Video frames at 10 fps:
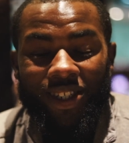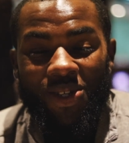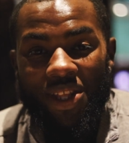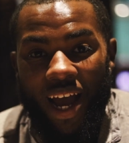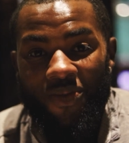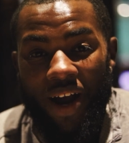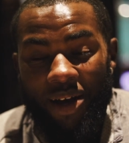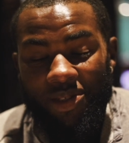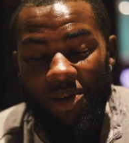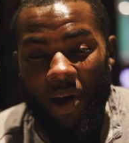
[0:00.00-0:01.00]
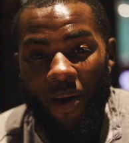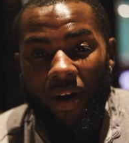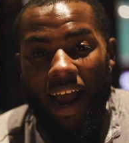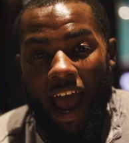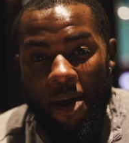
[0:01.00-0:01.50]
right, so that wraps up
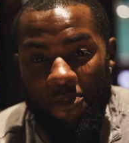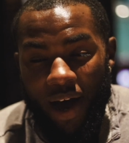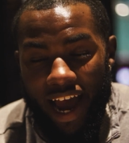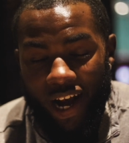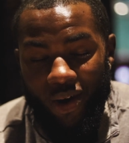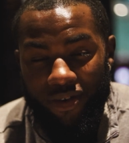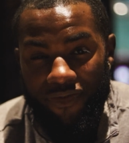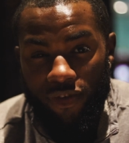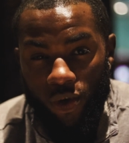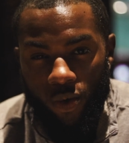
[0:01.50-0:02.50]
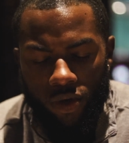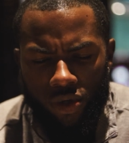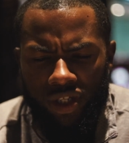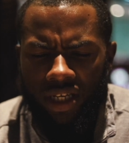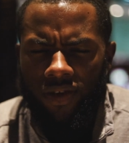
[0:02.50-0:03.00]
our Empire review.
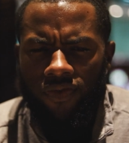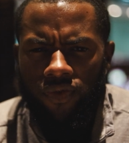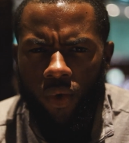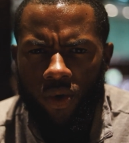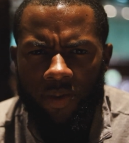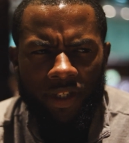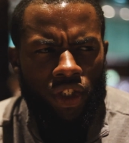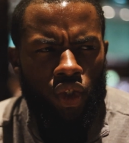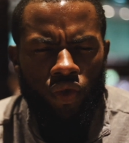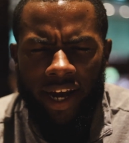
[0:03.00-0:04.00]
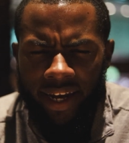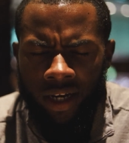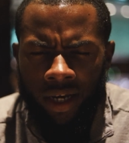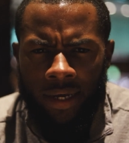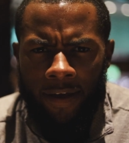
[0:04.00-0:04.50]
You see the food was great.
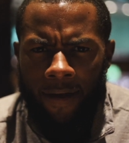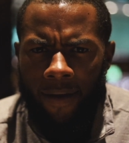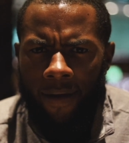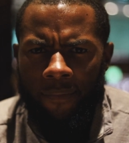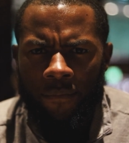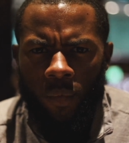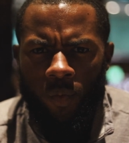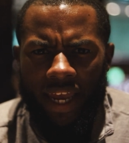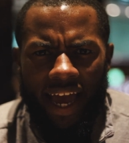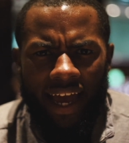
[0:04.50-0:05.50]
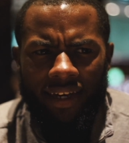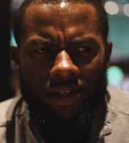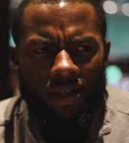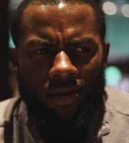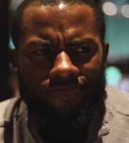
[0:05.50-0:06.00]
We had
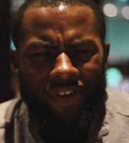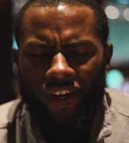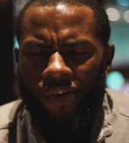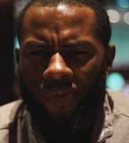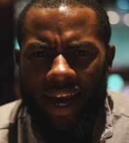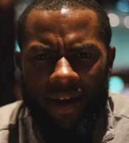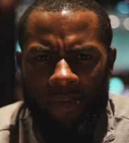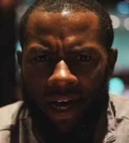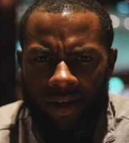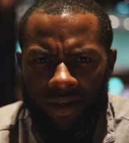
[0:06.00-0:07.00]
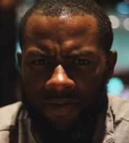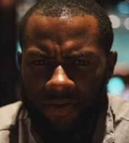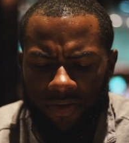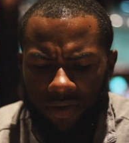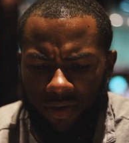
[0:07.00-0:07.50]
a great amount of
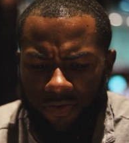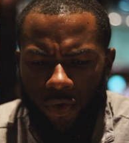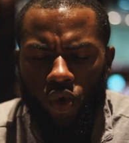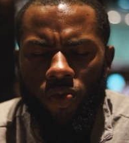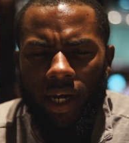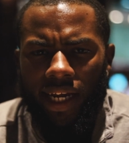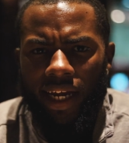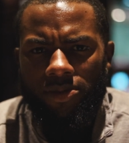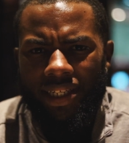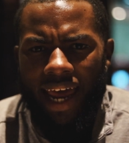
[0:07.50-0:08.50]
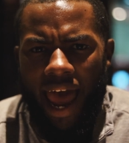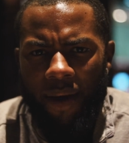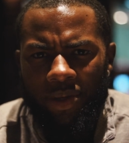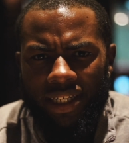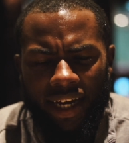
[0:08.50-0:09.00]
food when it came to the
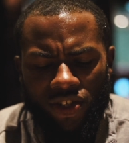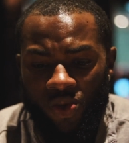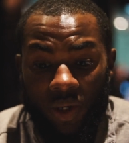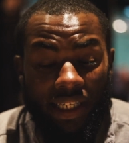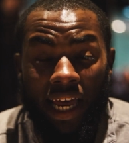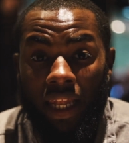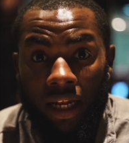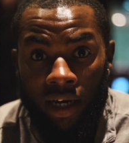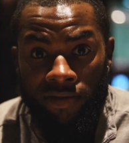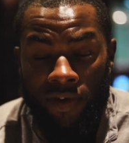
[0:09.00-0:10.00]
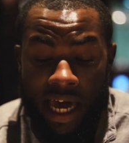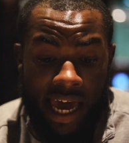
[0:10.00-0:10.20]
appetizers, which I love.